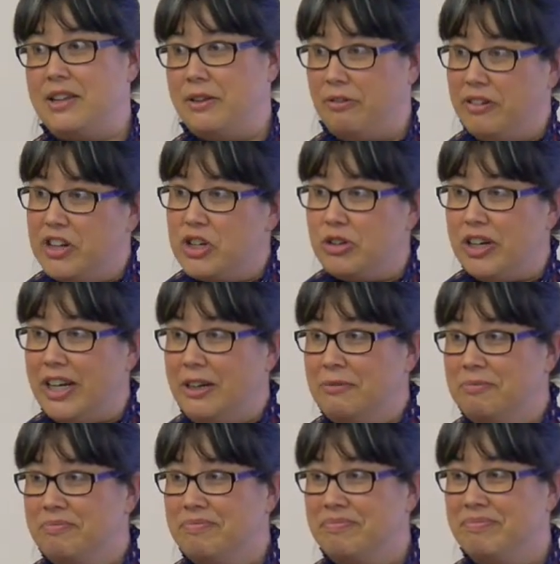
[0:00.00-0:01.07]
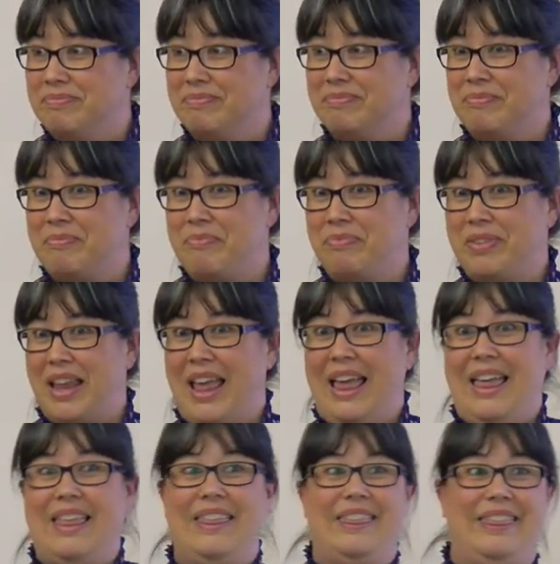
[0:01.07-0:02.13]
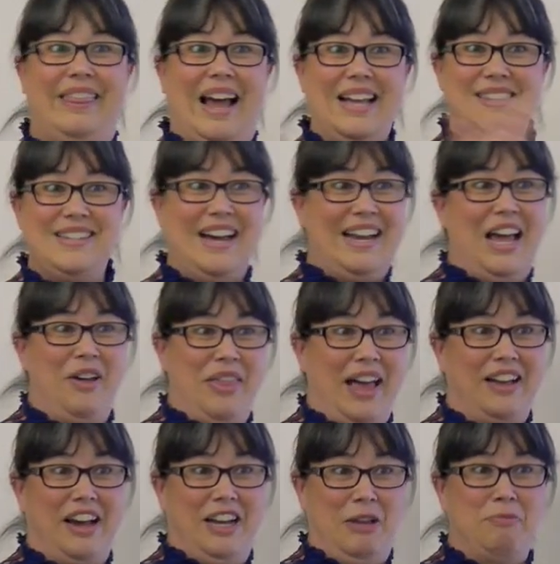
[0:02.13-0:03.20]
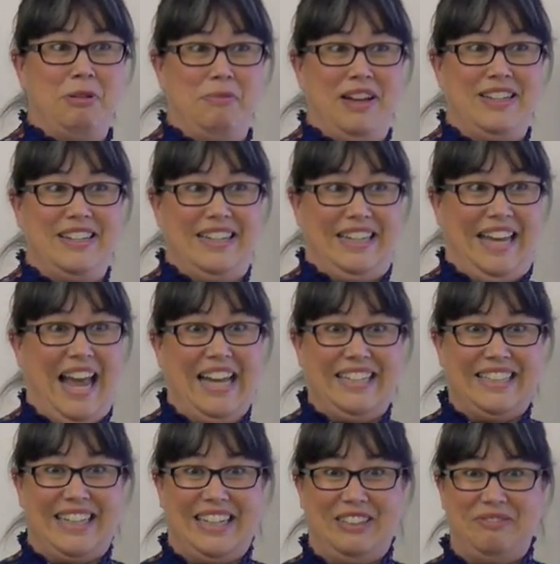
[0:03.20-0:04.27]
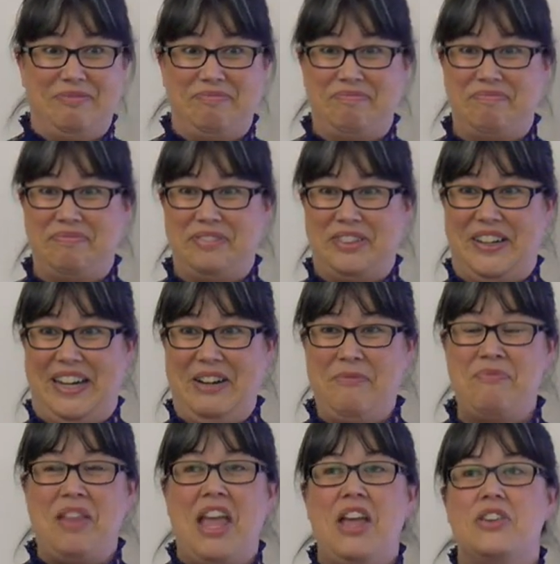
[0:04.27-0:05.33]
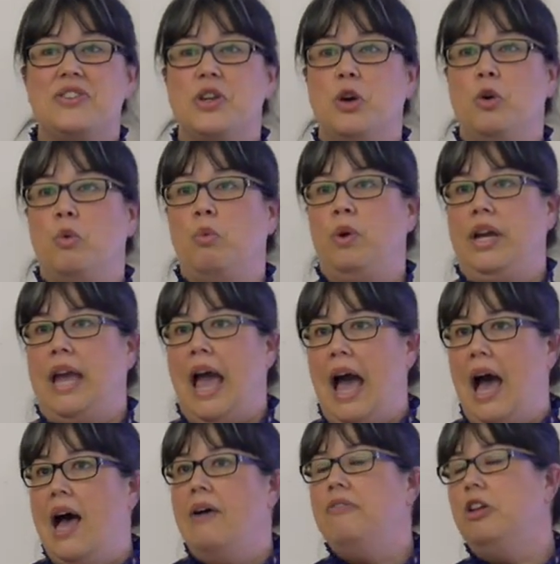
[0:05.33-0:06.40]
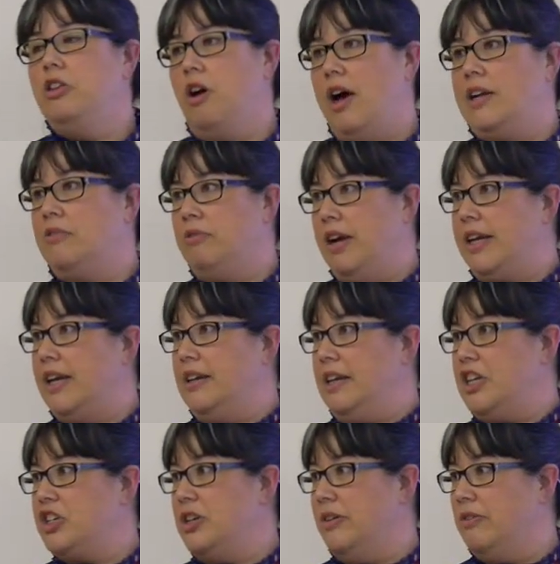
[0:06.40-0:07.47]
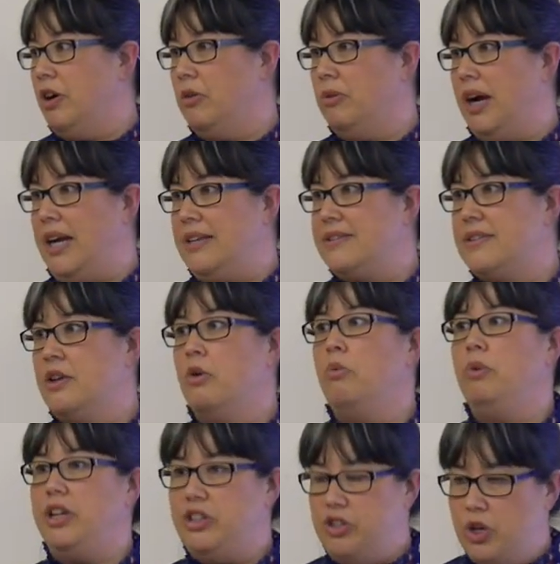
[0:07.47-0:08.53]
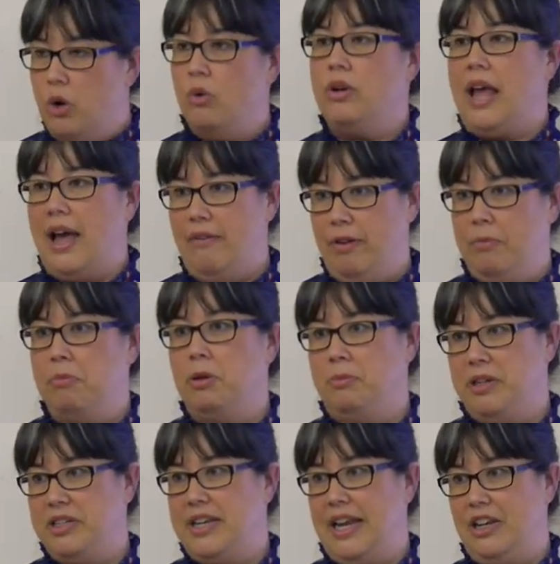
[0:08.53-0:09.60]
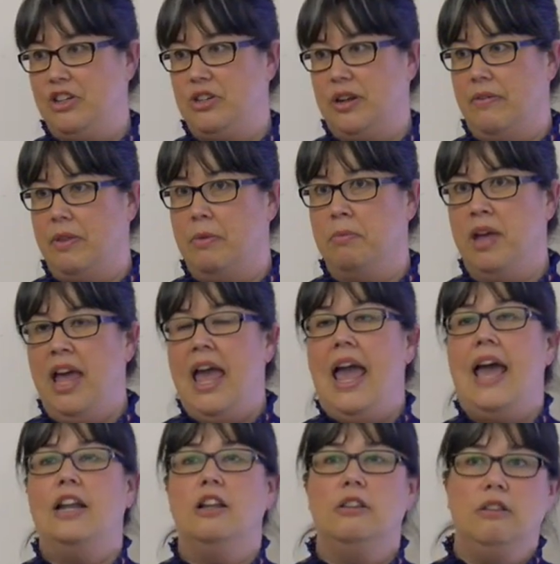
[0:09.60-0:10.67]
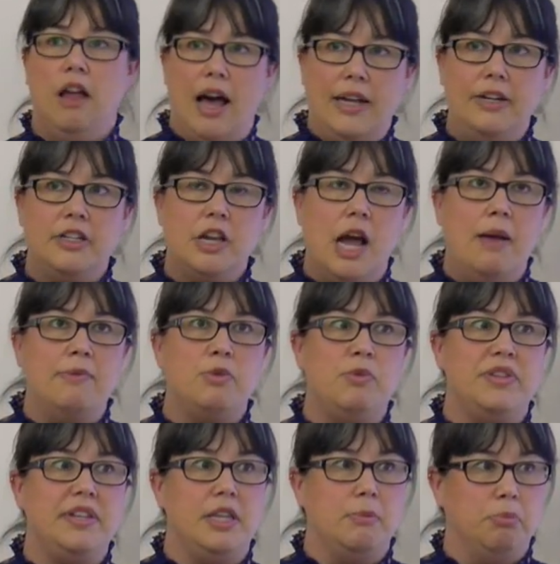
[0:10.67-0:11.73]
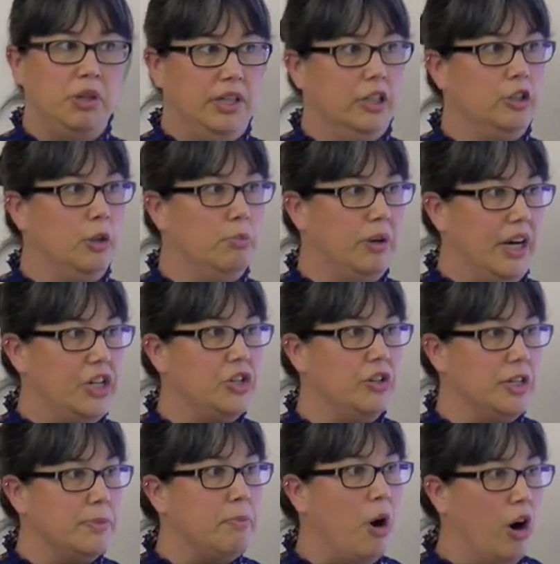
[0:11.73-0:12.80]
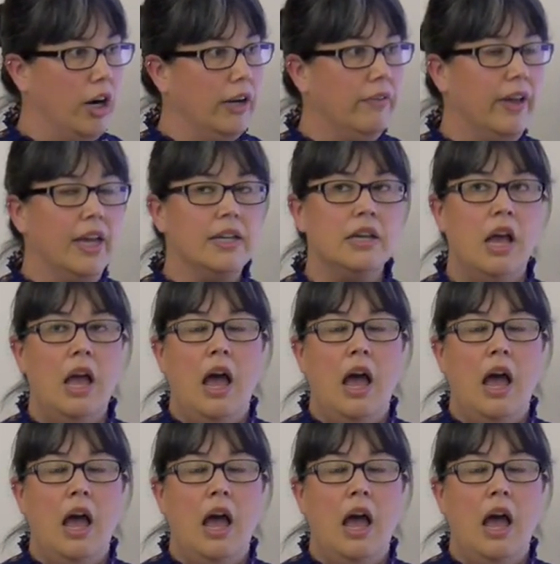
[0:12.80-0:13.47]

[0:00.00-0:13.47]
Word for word: of the fishery. That's not how that got implemented in Canada, right? So we have a lot of recognition of our rights. We don't have implementation of them. And a lot of times we see the political pressure as part of it.